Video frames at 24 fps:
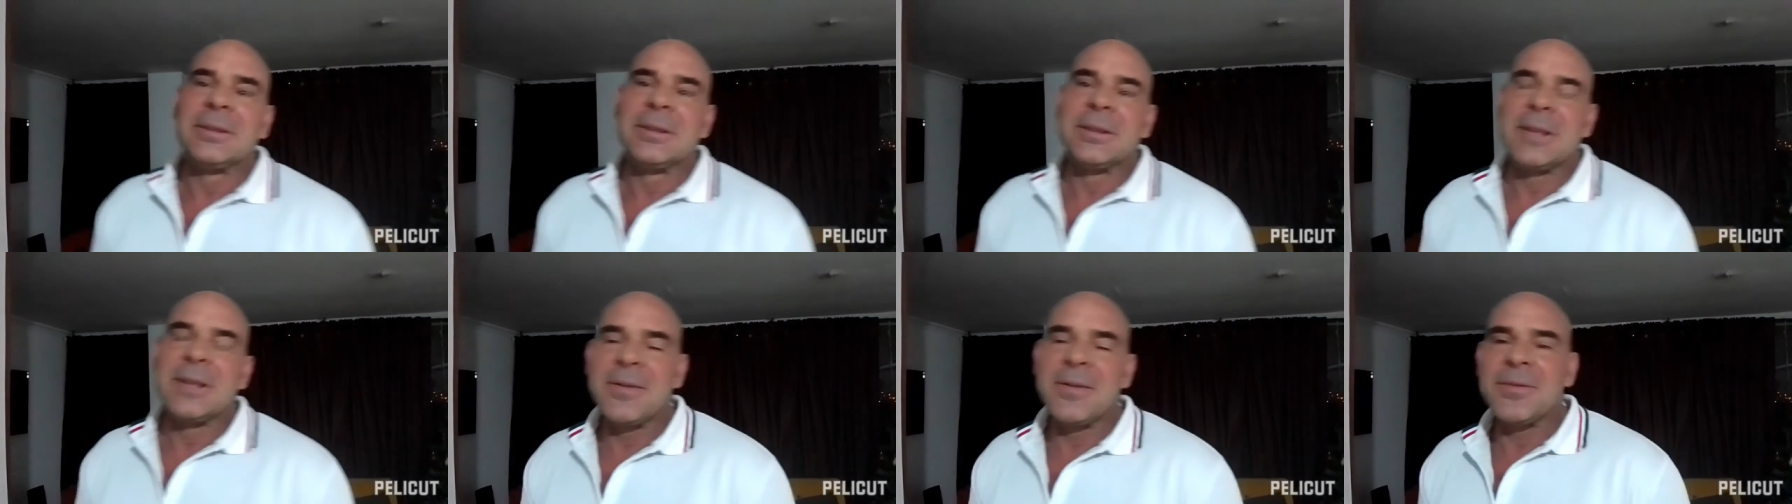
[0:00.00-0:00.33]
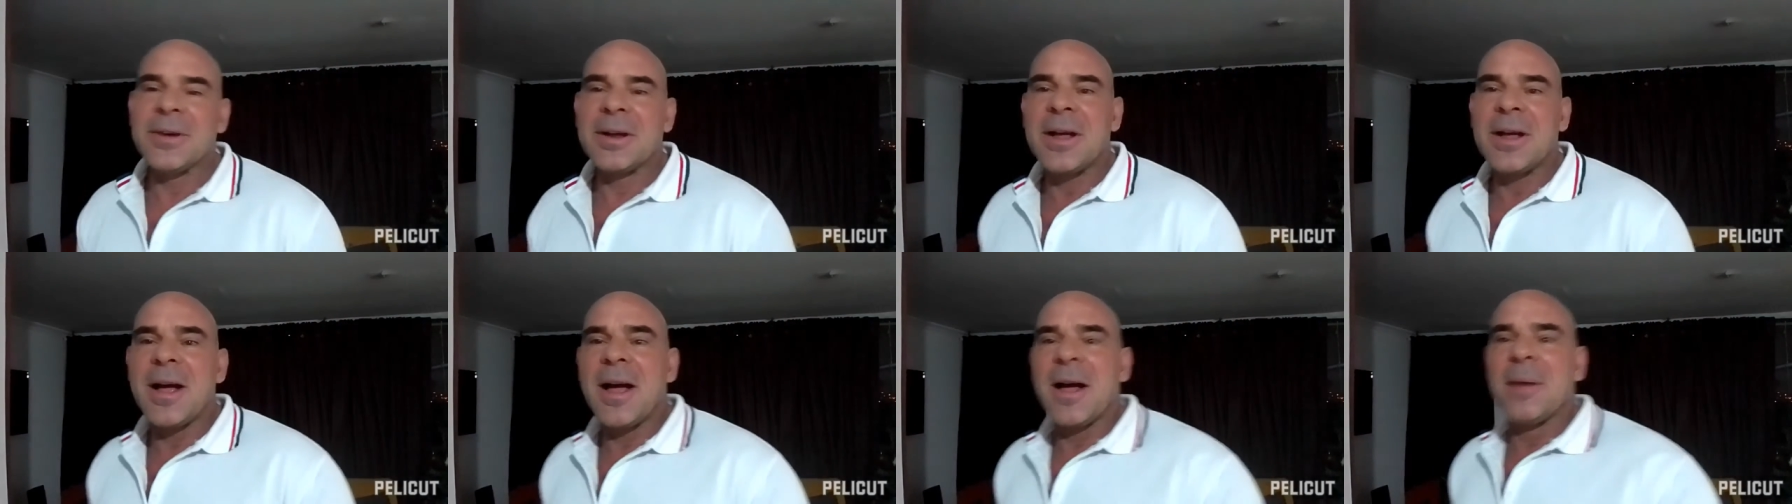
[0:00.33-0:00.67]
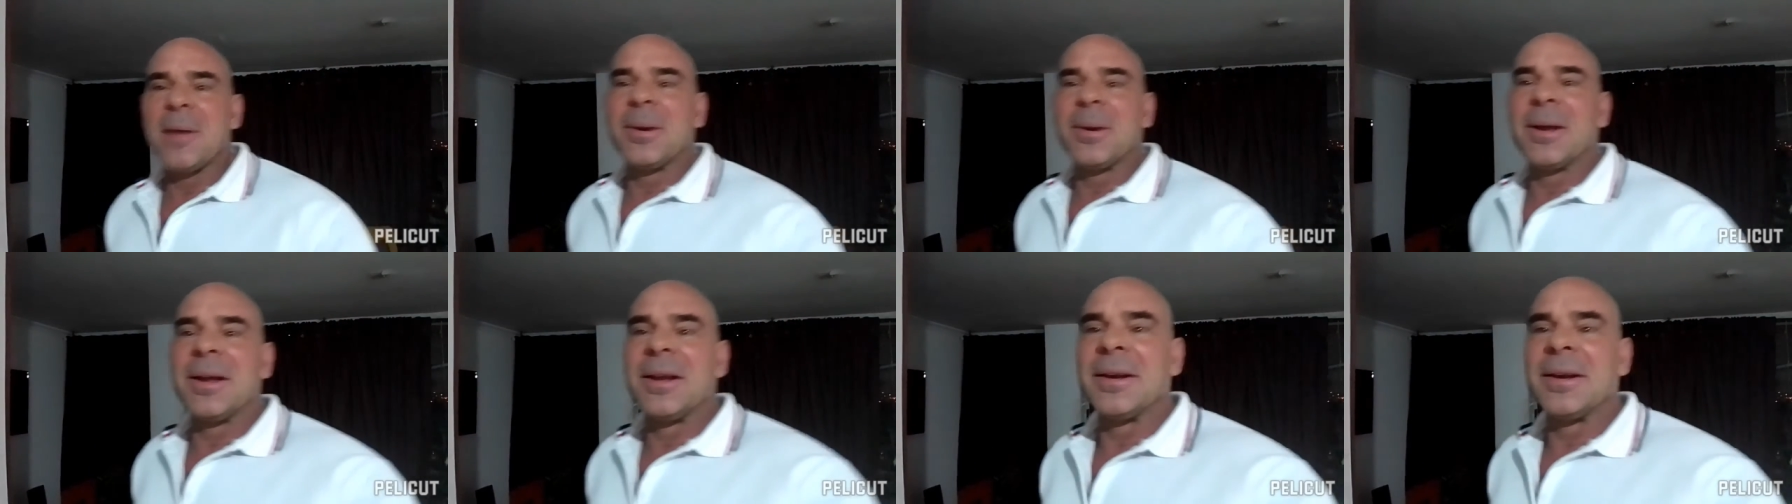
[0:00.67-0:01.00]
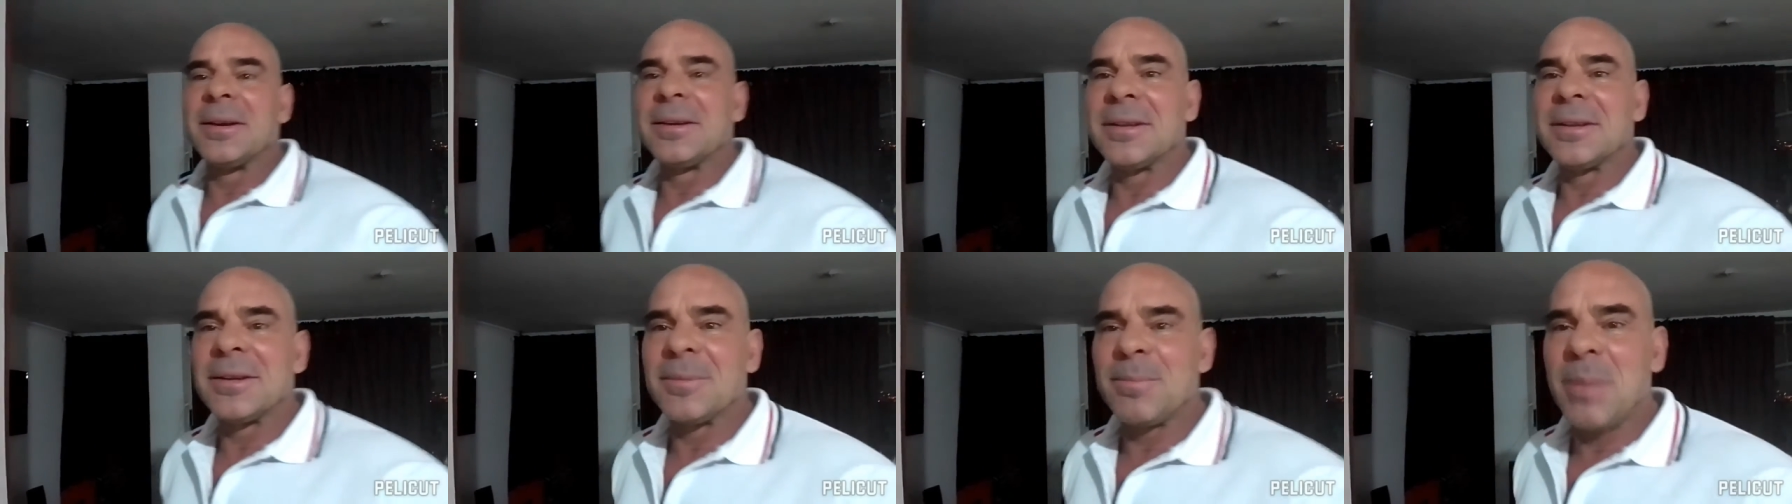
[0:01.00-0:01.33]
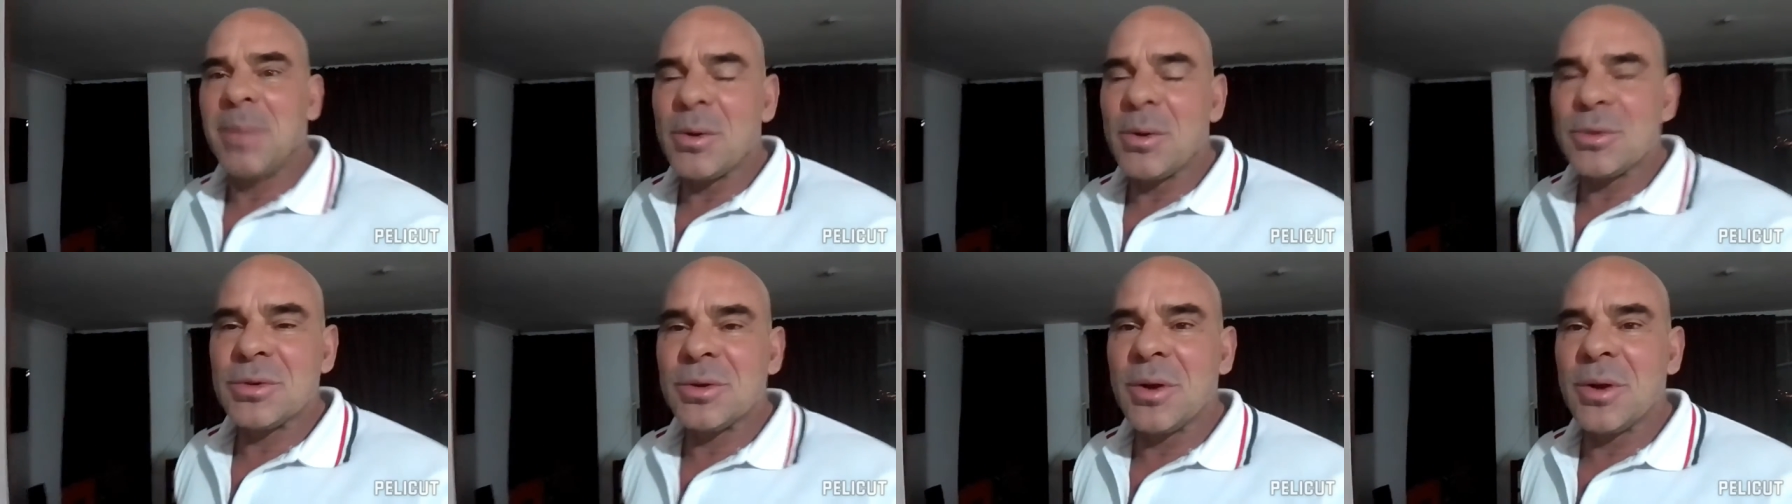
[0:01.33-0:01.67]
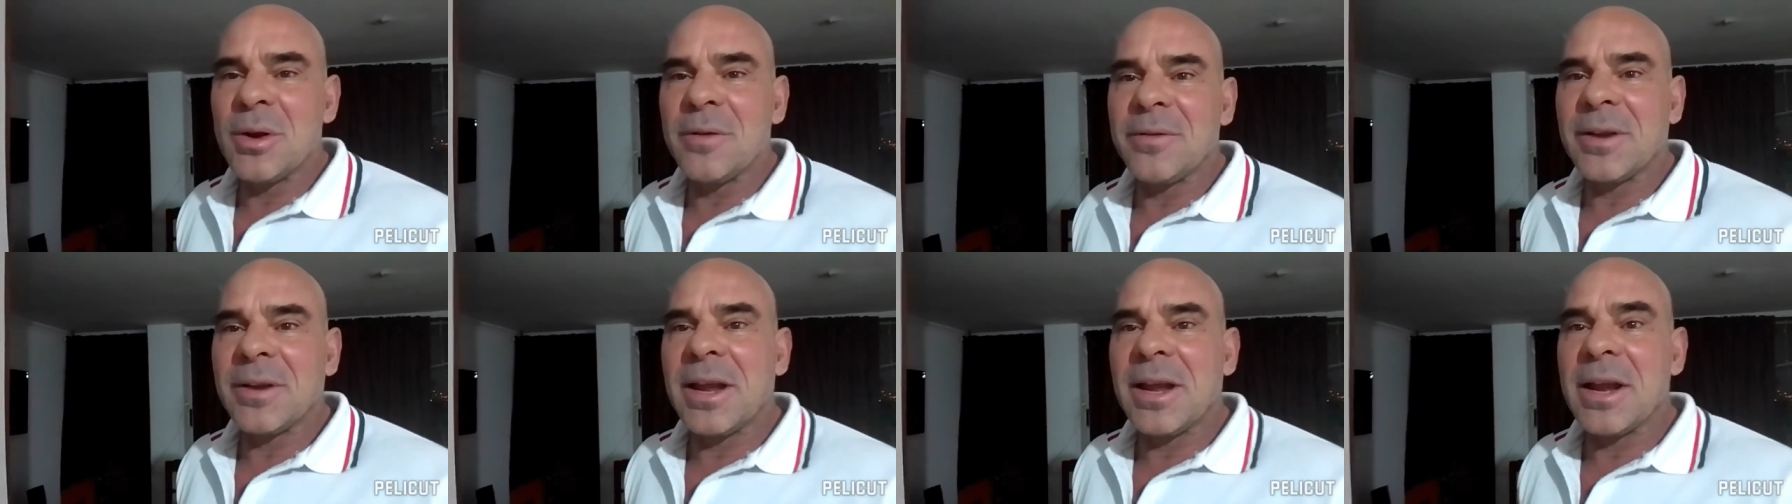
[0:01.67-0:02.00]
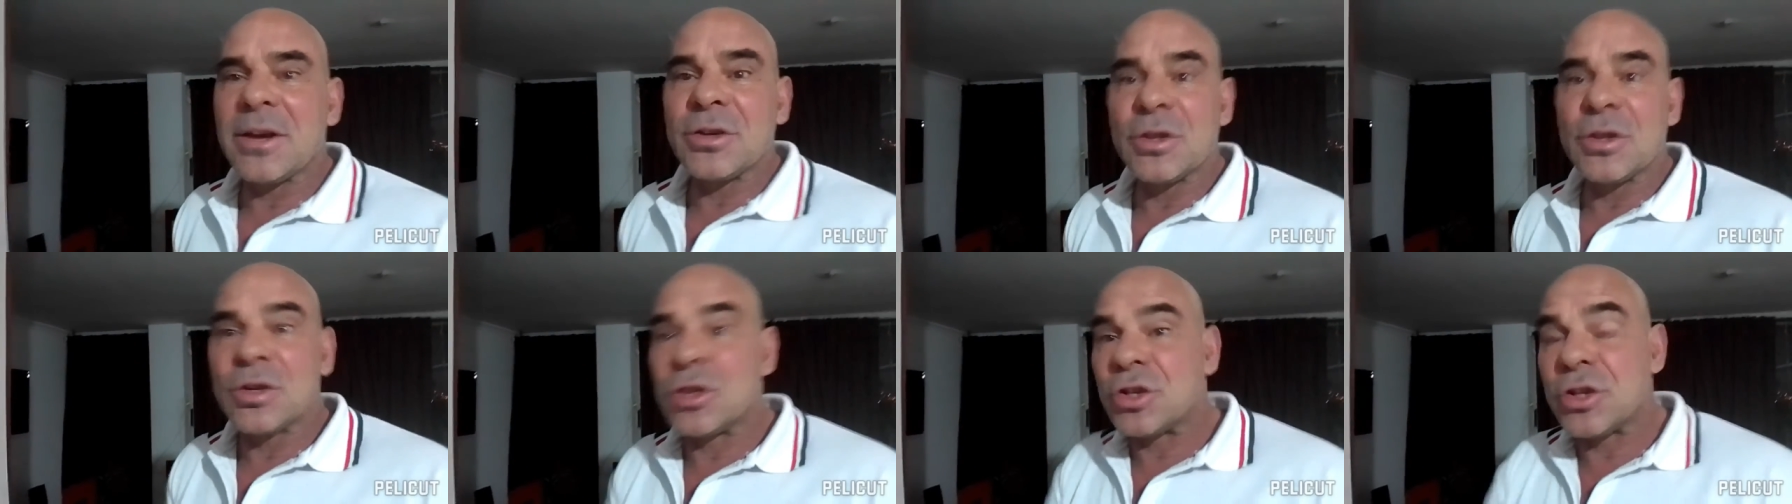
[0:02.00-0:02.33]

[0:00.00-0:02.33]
leave a comment, post notifications,